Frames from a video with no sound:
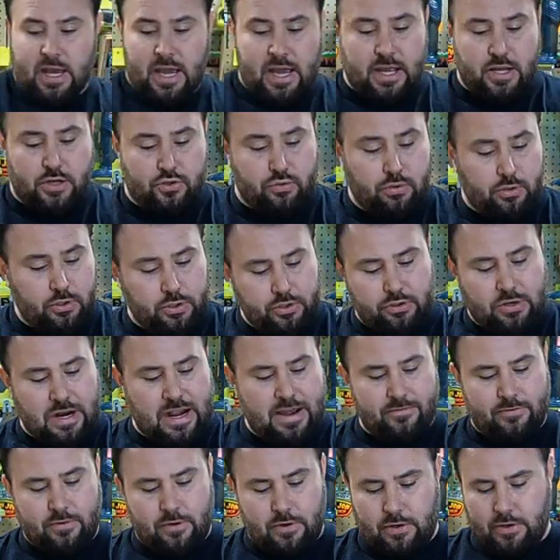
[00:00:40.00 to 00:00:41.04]
a drill
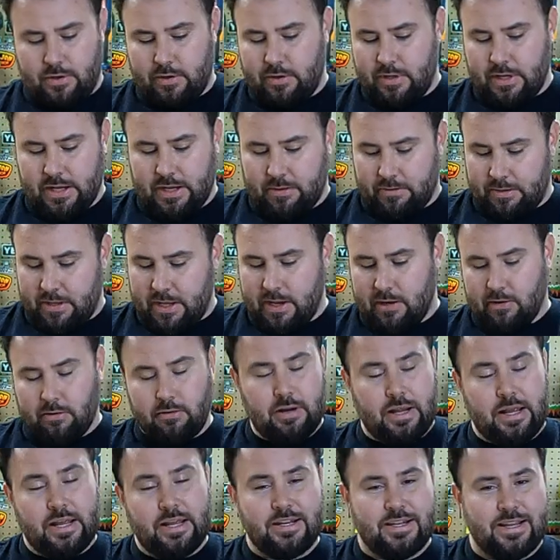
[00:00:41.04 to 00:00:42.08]
driver here
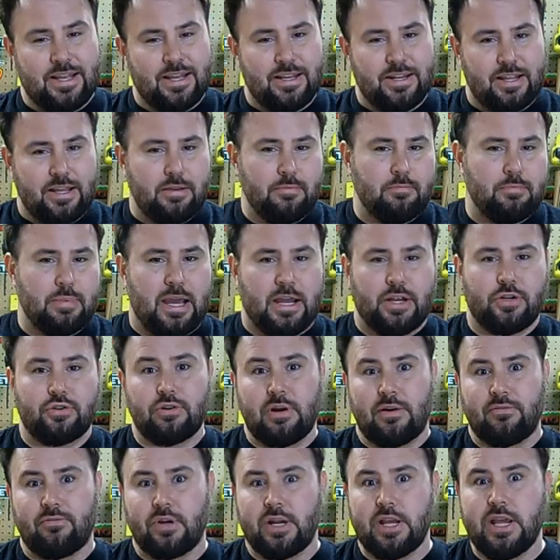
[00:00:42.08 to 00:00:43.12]
and an impact
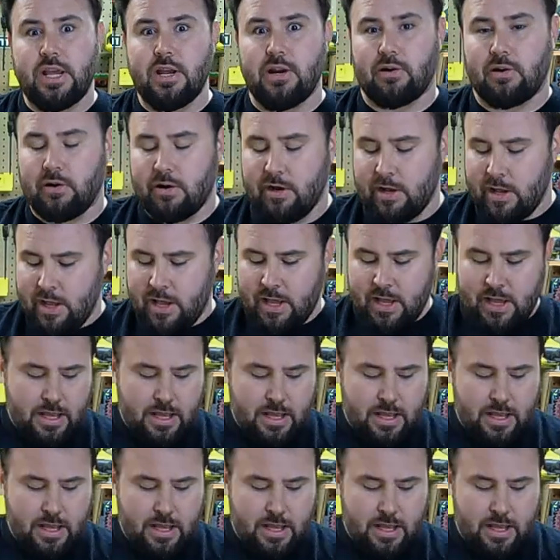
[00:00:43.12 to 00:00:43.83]
driver here.